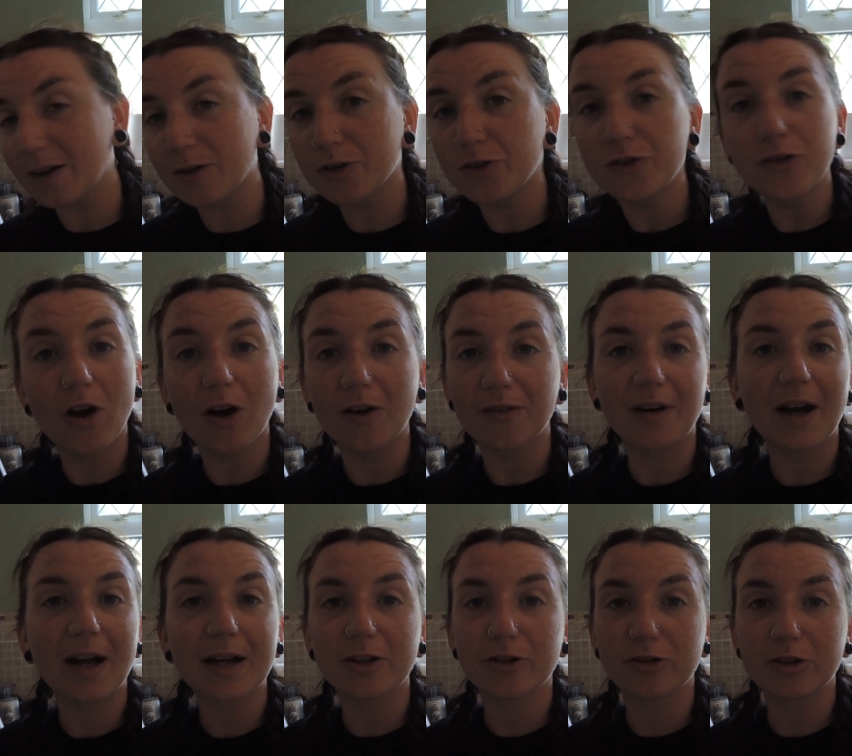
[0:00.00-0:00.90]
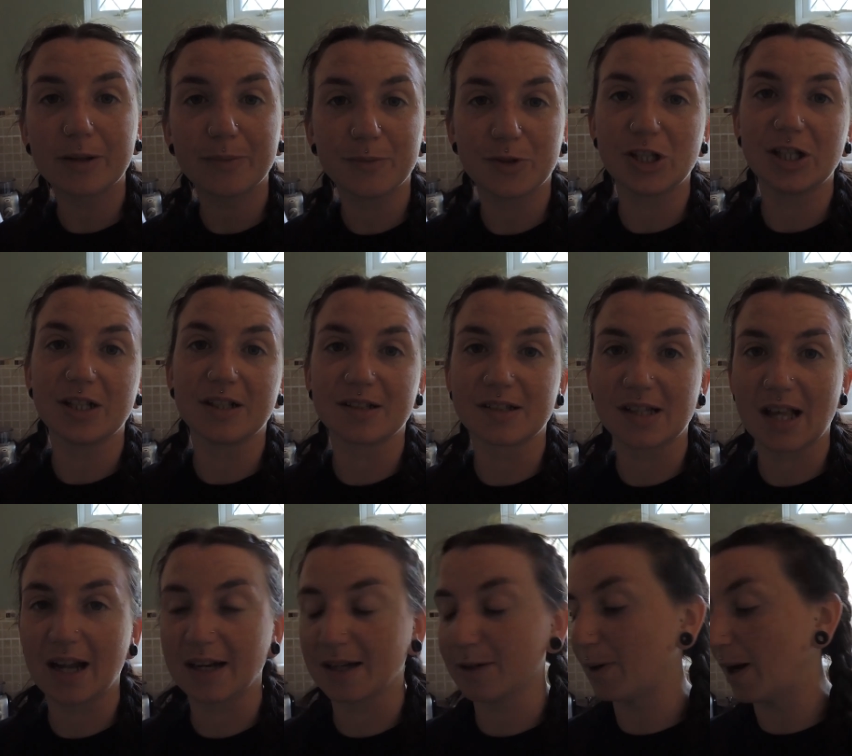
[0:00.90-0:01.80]
I could not find cream cheese
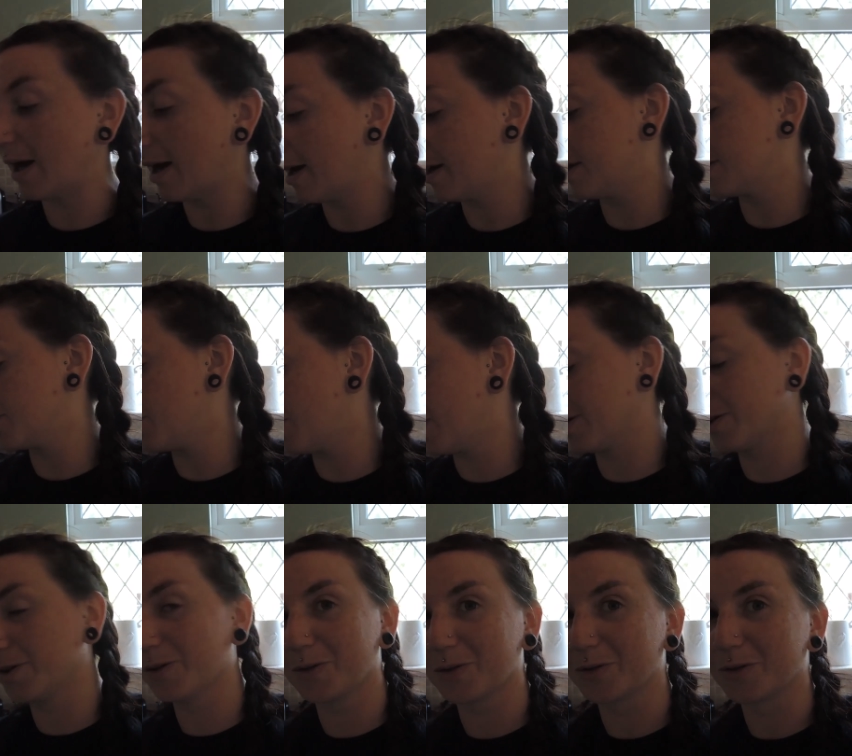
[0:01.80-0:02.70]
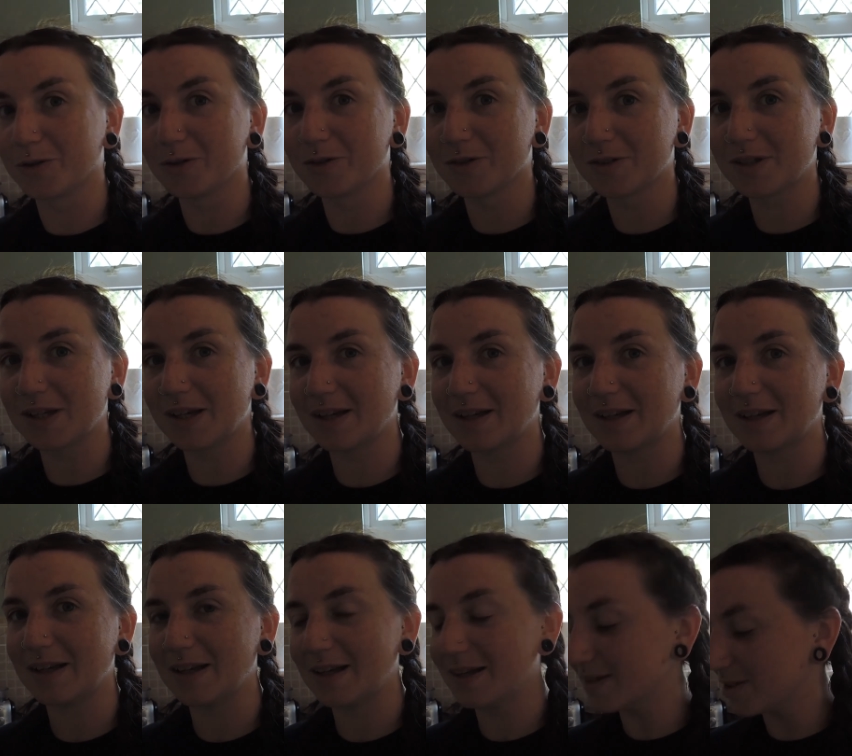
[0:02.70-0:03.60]
anywhere, so I googled,
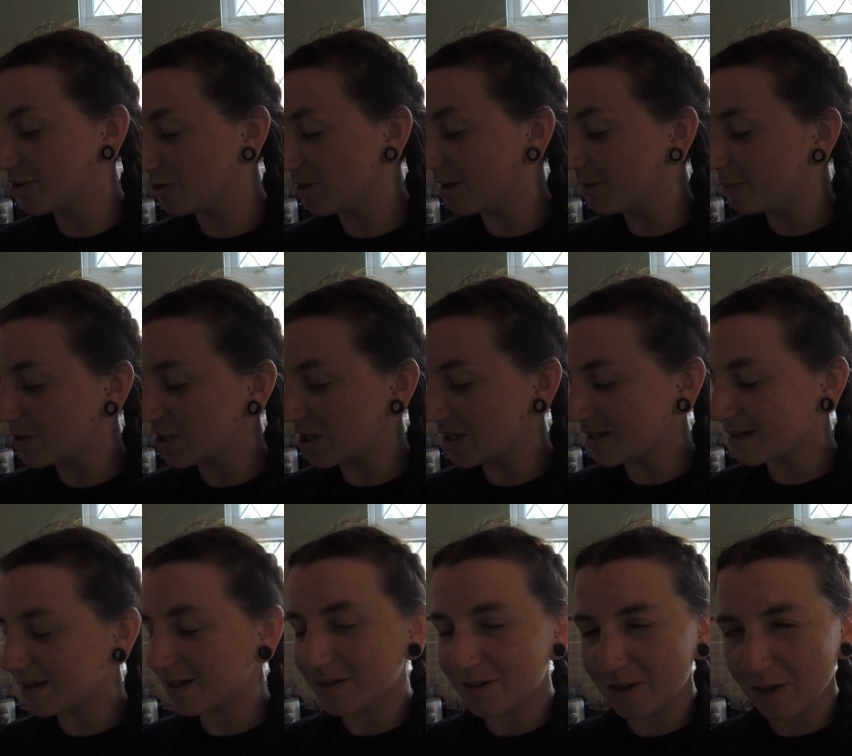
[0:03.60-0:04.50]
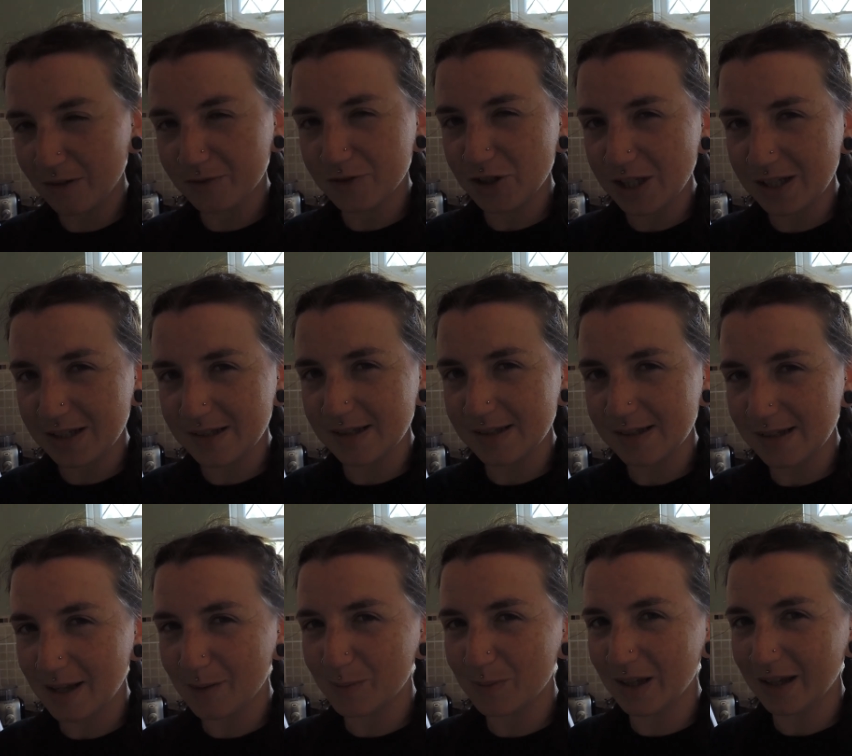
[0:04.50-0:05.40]
is cream cheese and soft cheese the
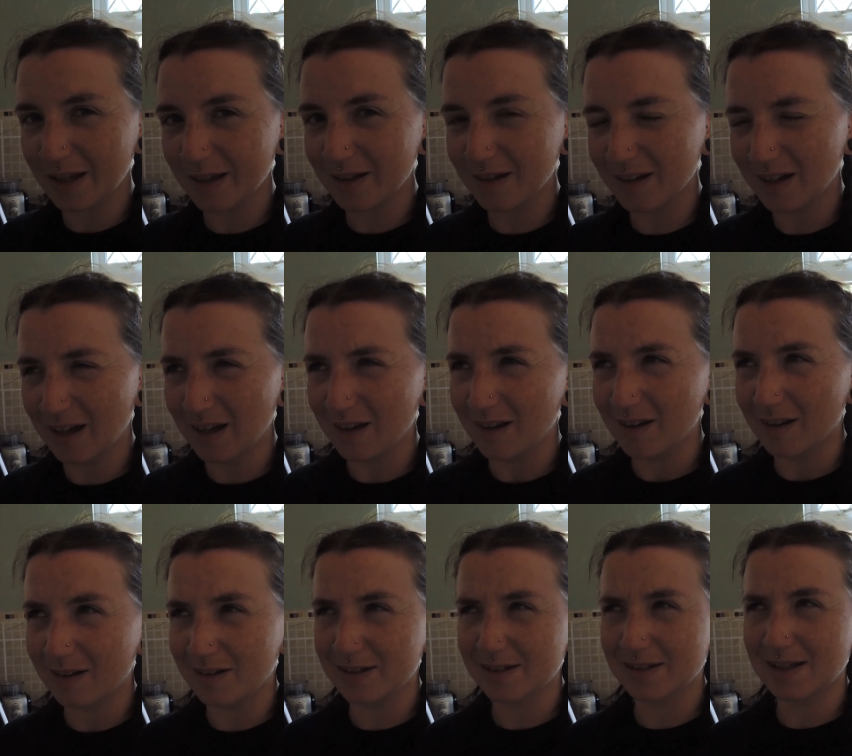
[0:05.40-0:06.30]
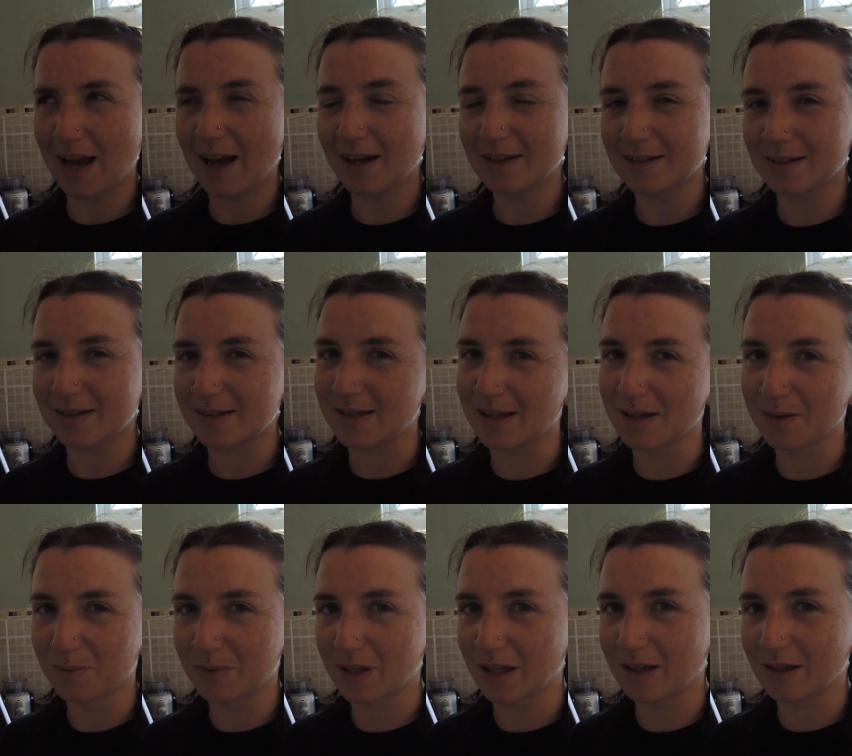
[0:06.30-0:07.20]
same thing? And it's kind of the
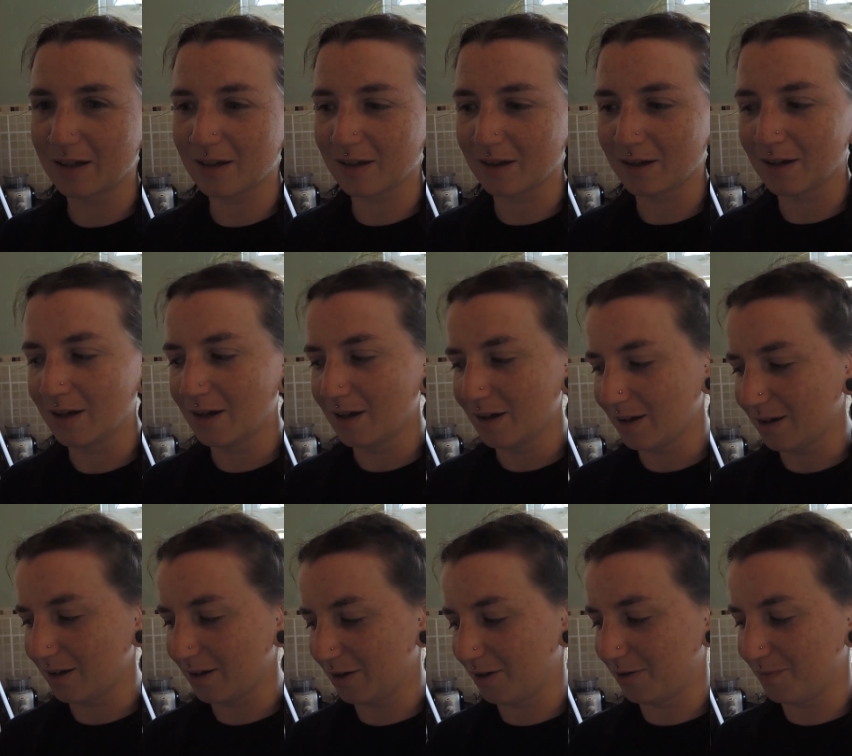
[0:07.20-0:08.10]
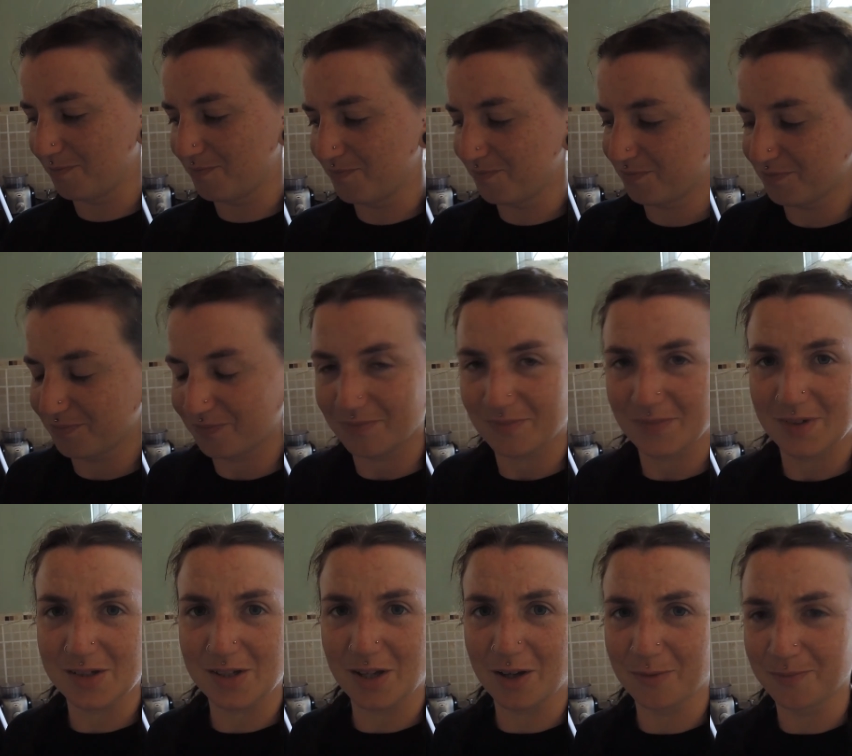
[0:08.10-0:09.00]
same thing, um,
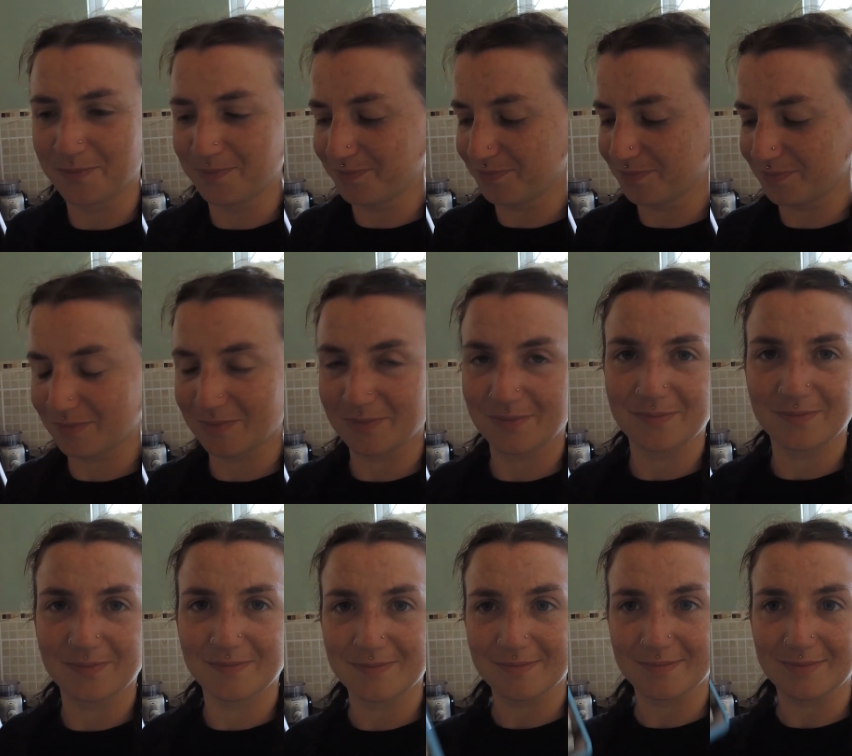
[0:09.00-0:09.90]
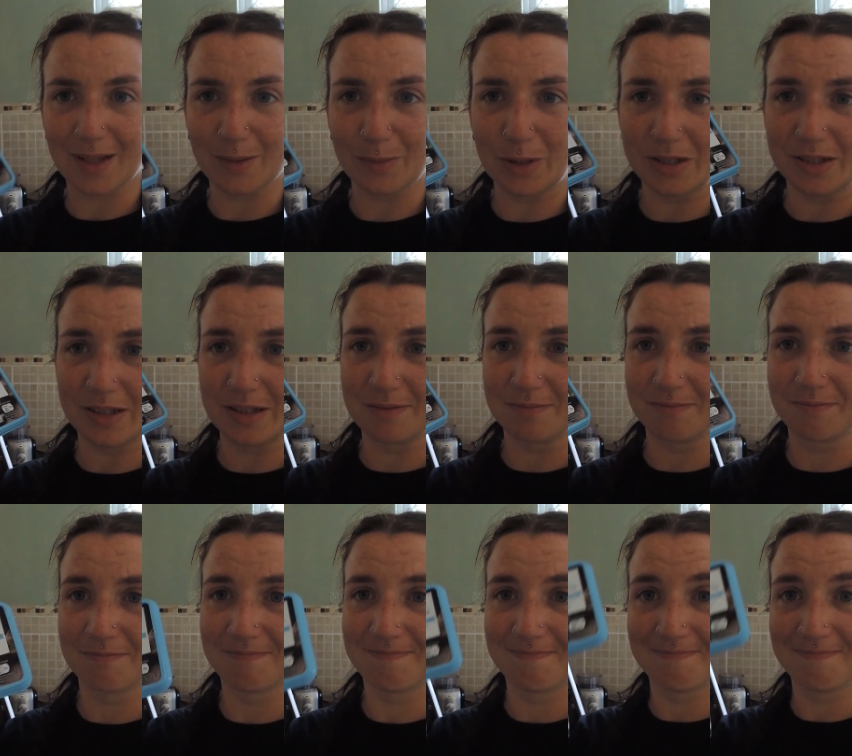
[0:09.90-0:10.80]
so I'm using